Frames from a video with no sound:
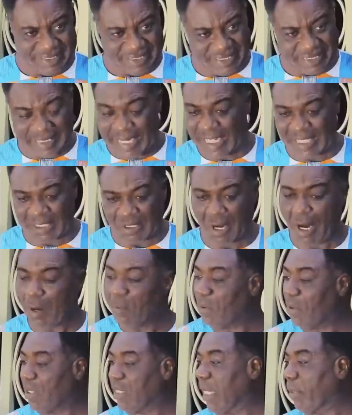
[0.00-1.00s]
Yes,
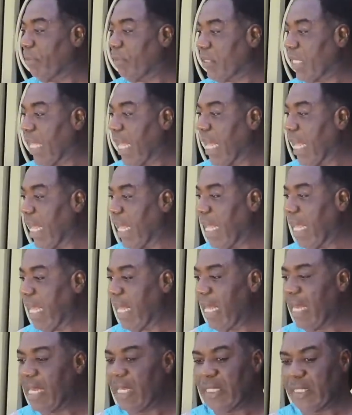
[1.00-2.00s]
Obronye
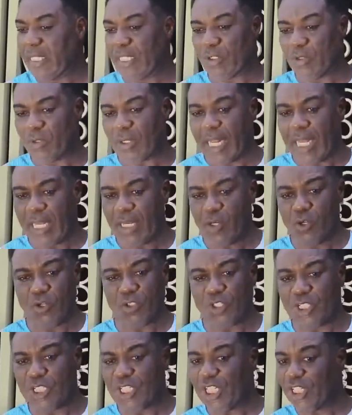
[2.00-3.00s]
puta titola,
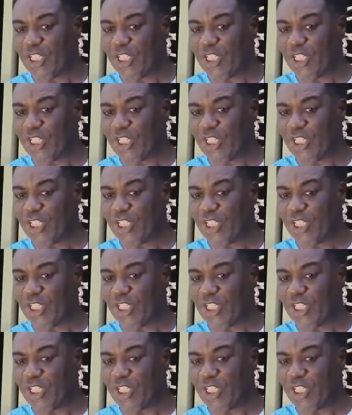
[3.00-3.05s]
Oshirin